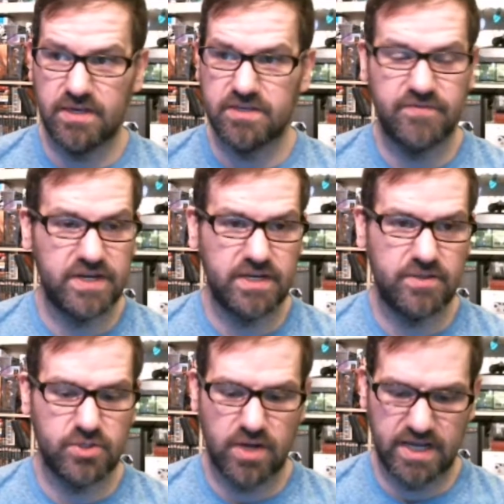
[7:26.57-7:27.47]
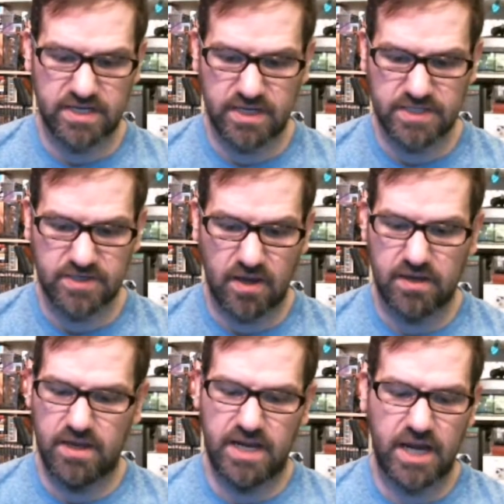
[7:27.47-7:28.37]
Divinity the Dragon Knight
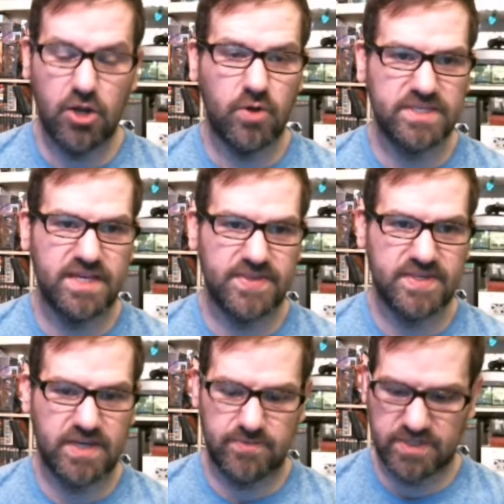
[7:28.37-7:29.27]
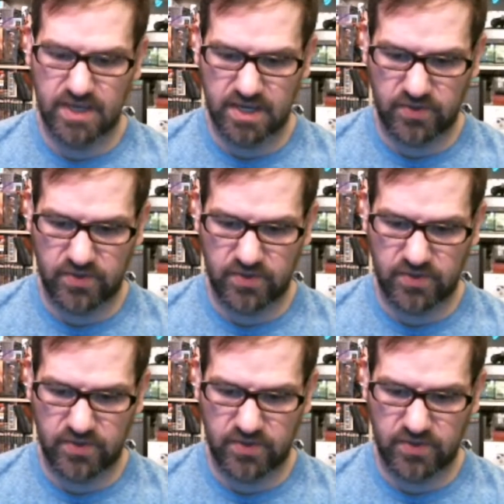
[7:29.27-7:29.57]
Saga, and I know it's not the same style.